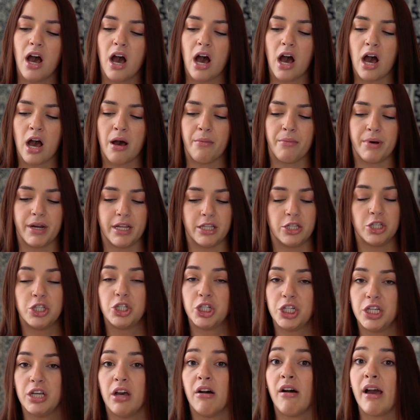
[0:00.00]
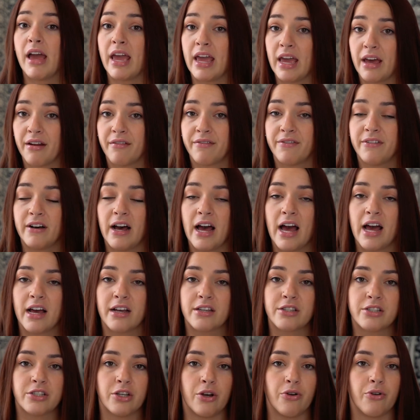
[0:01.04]
But it's chia and
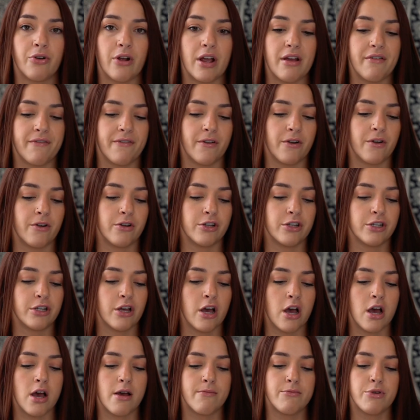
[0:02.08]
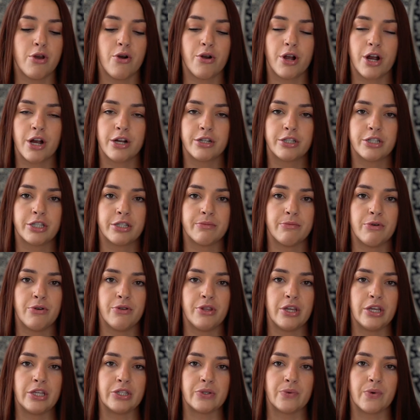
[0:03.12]
flax, so great for yogurt,
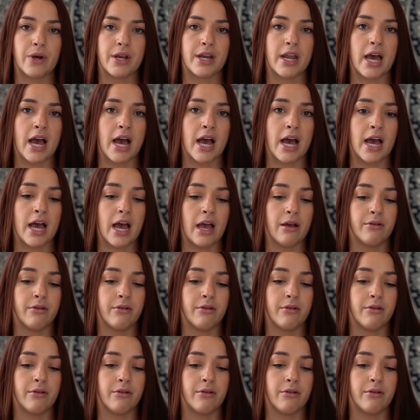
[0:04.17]
smoothies, whatnot.